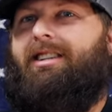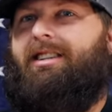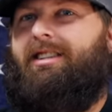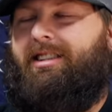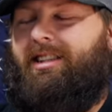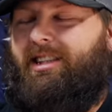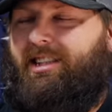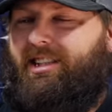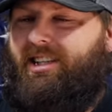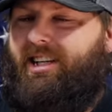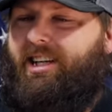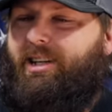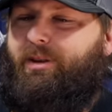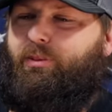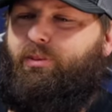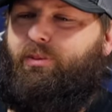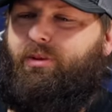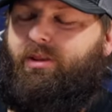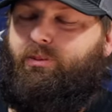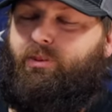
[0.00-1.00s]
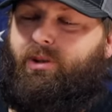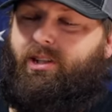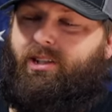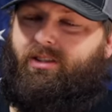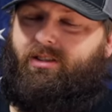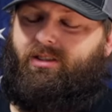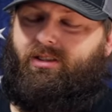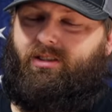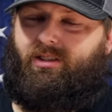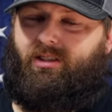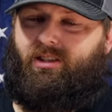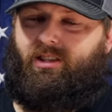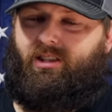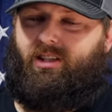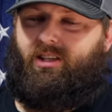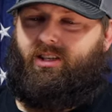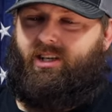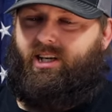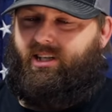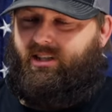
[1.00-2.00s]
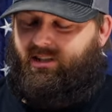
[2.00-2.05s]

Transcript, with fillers: Uh, yeah, he. But well, you know, he